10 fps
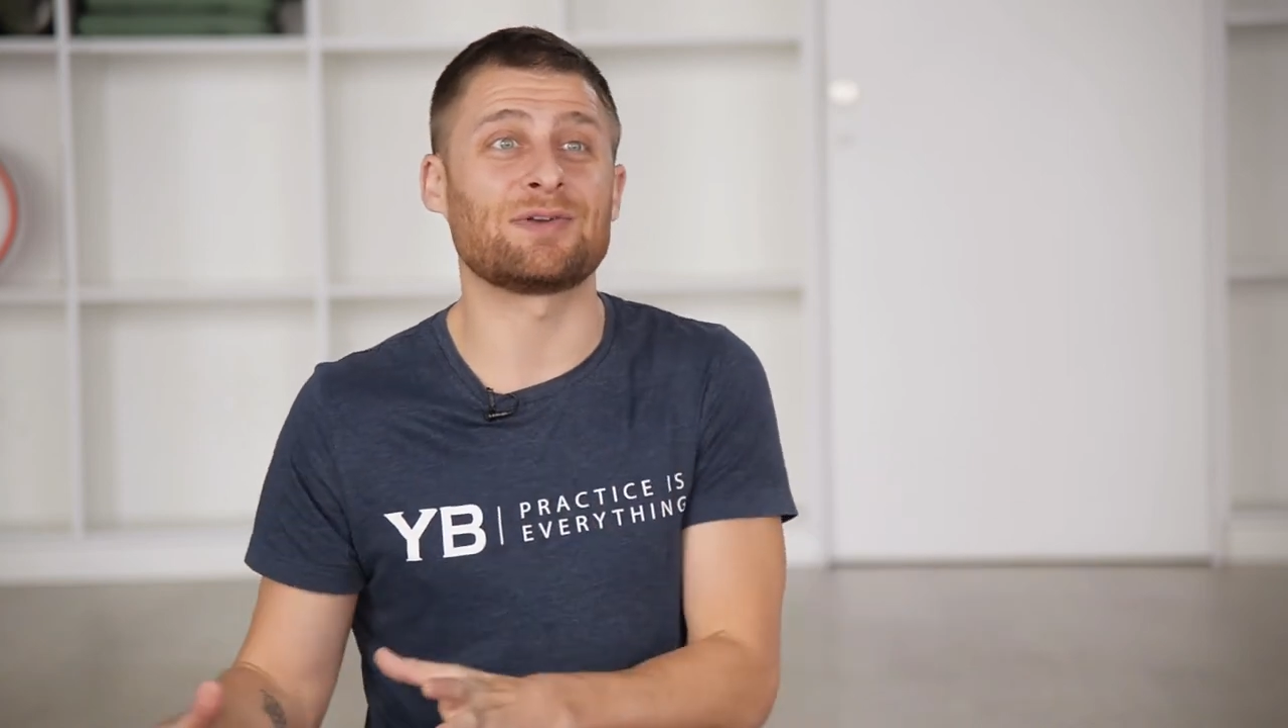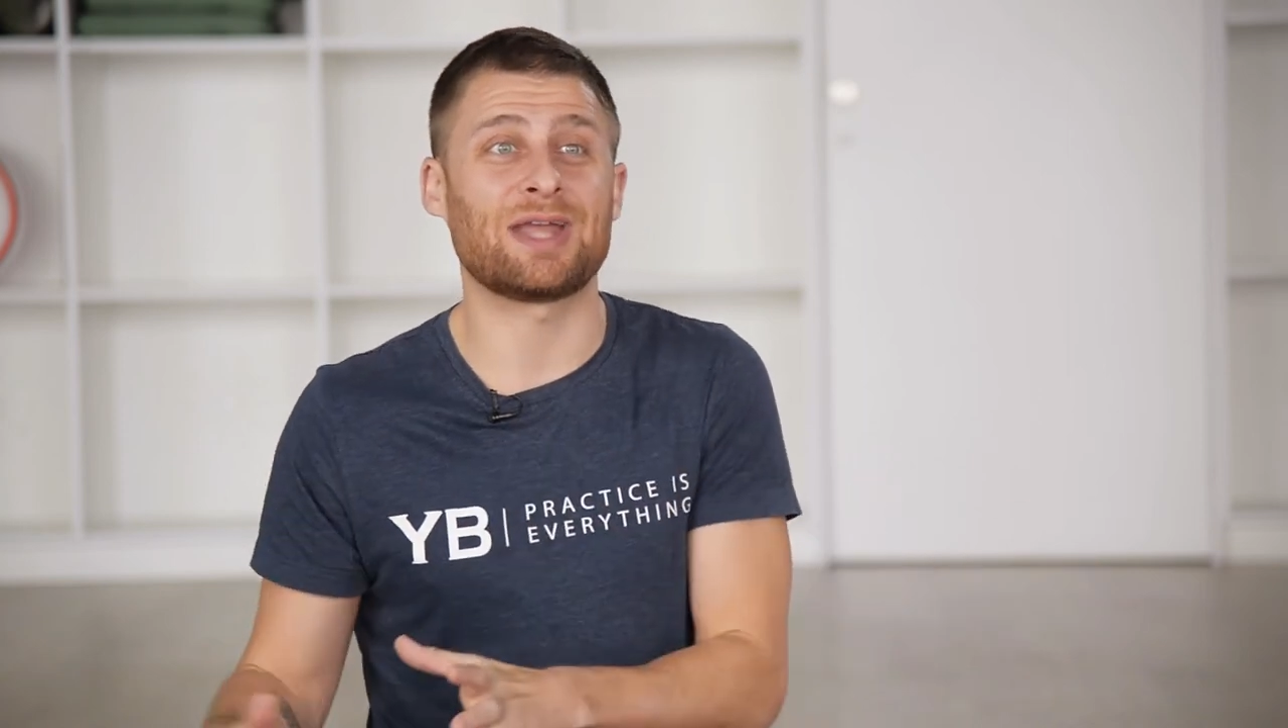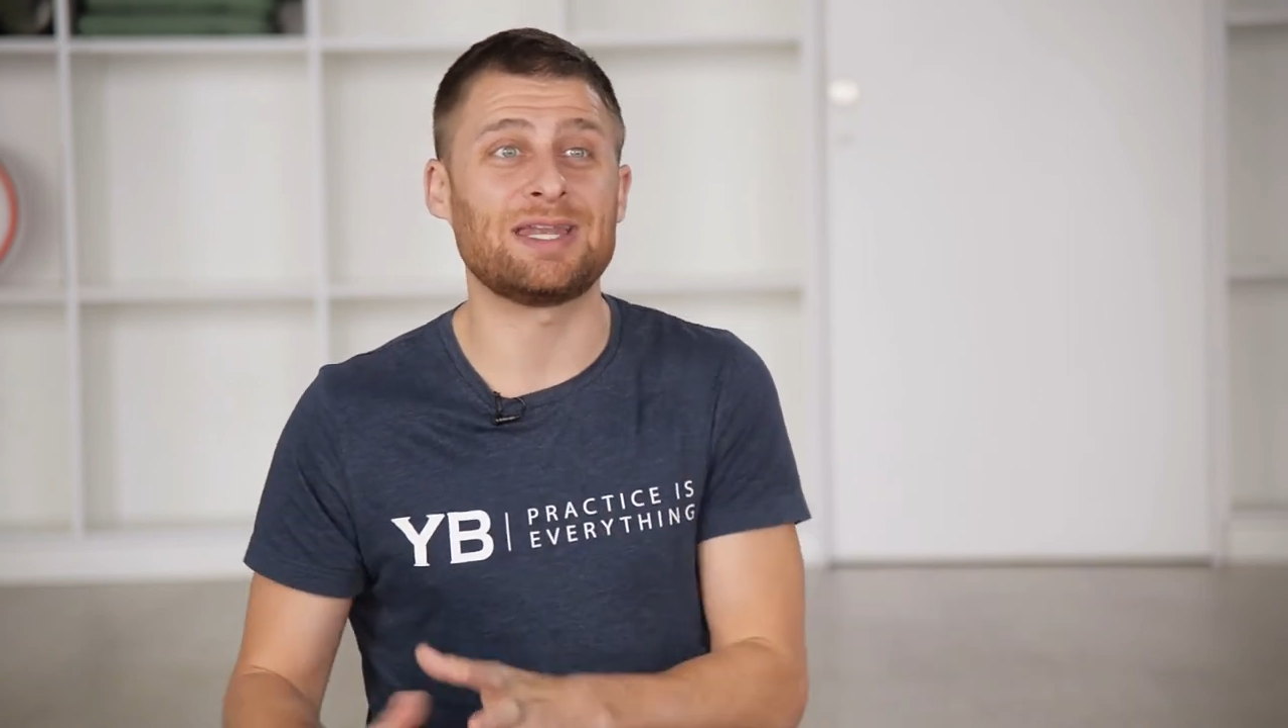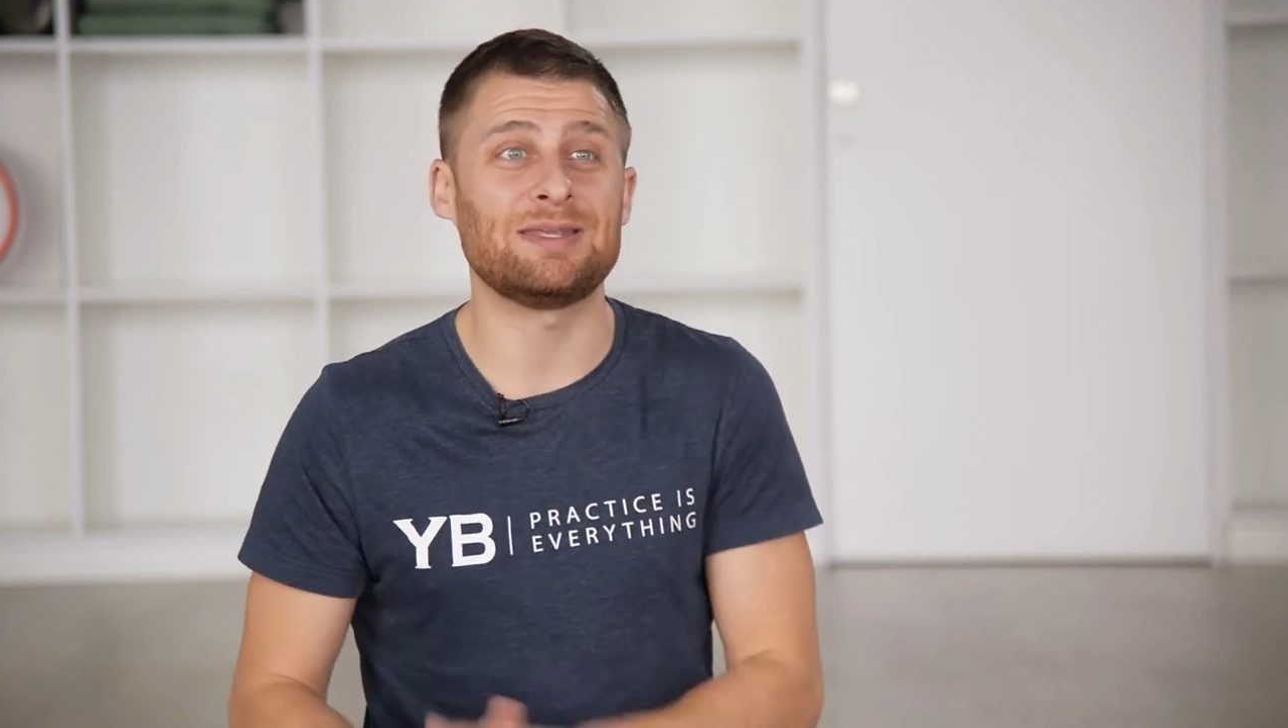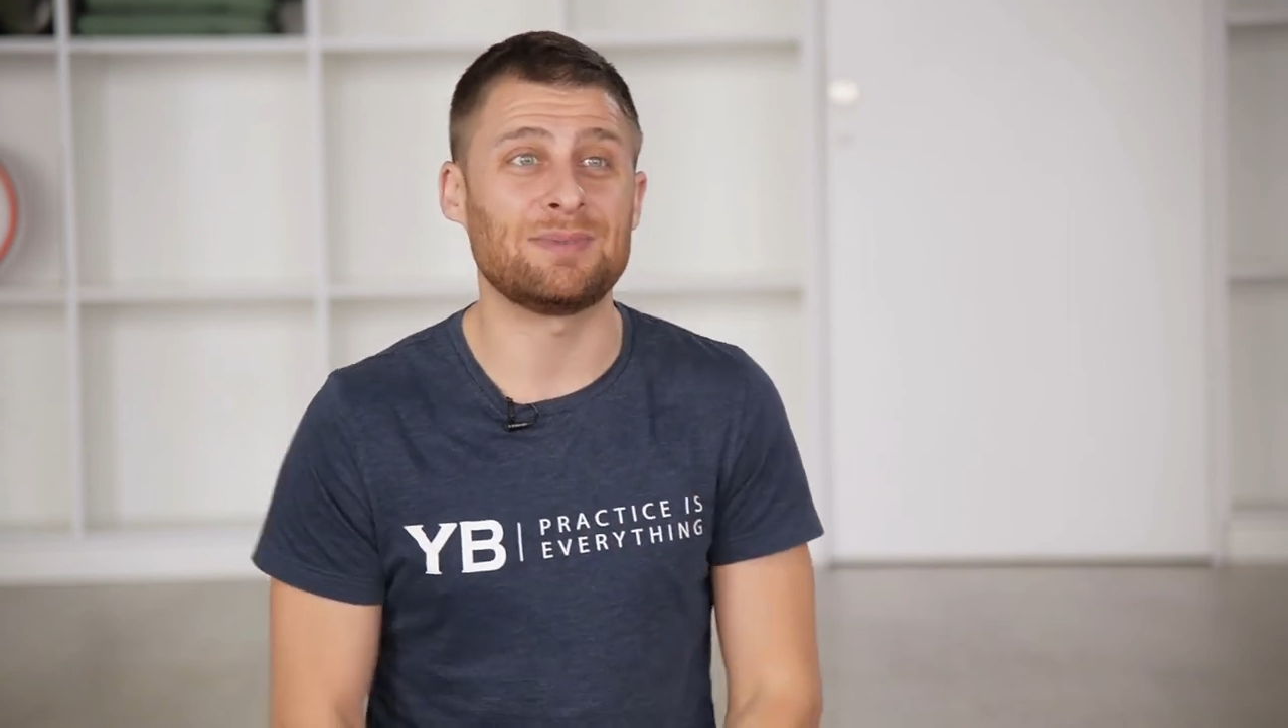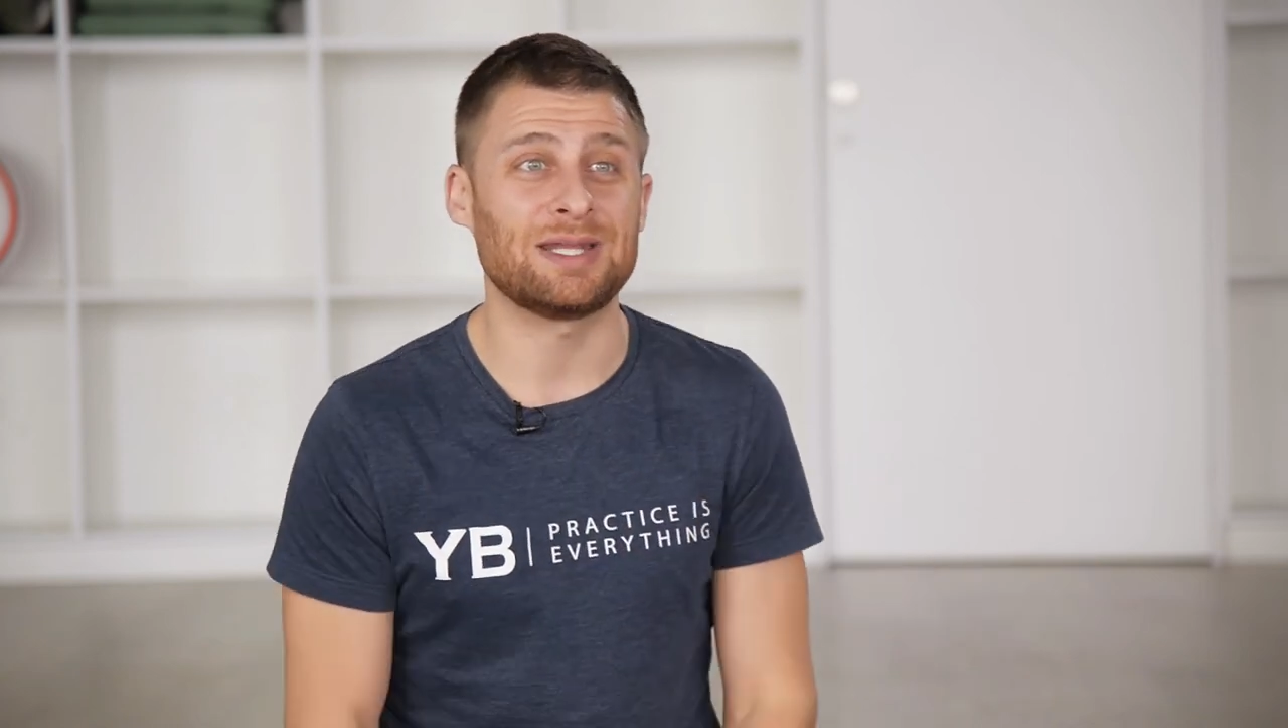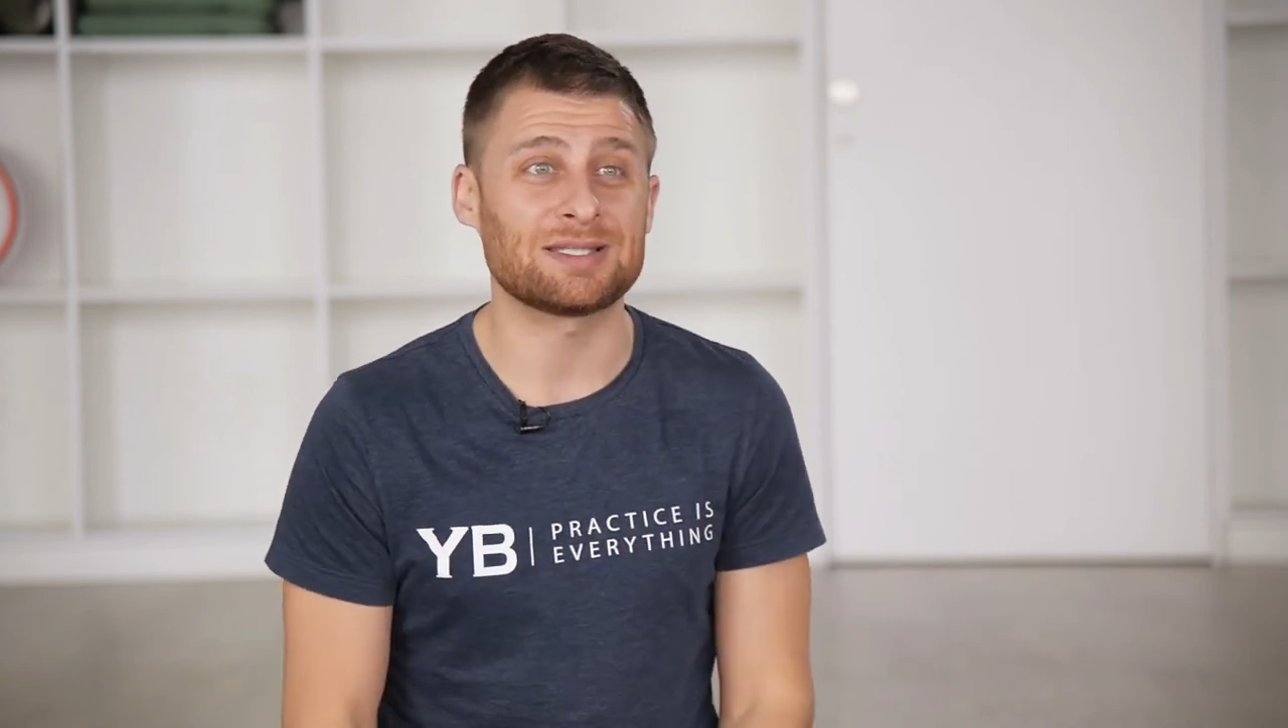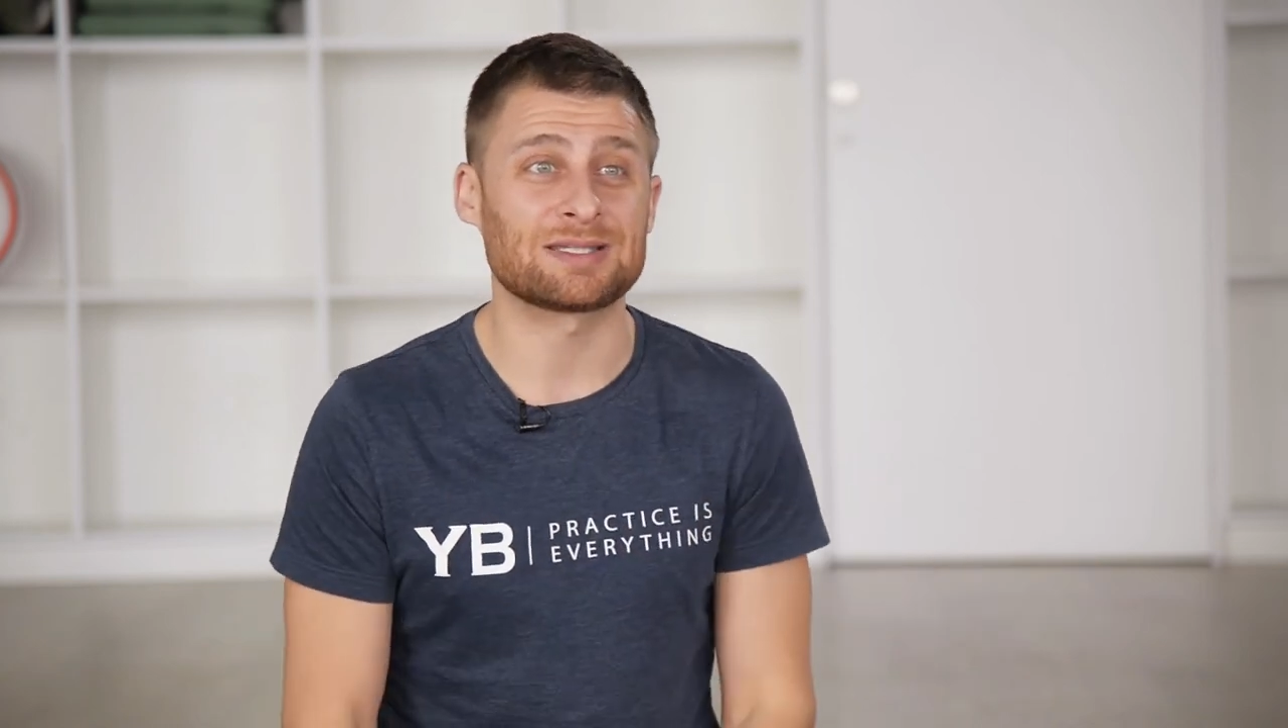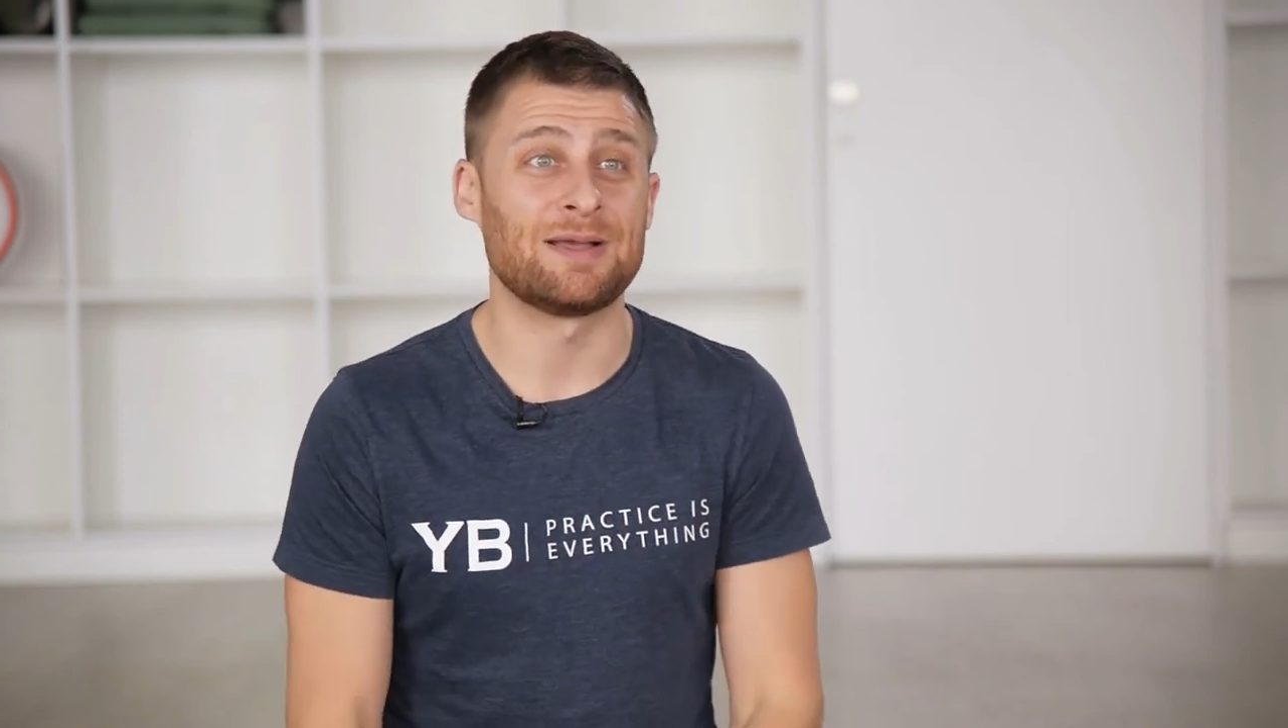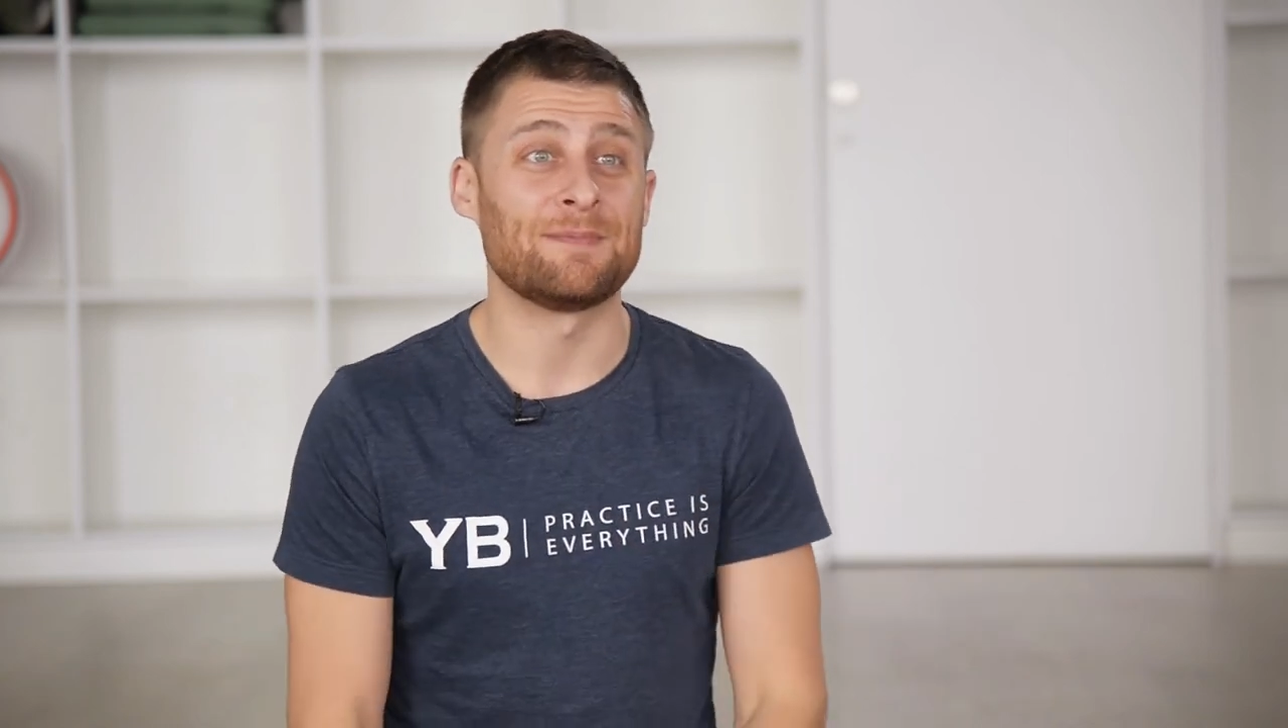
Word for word: or 90 minutes.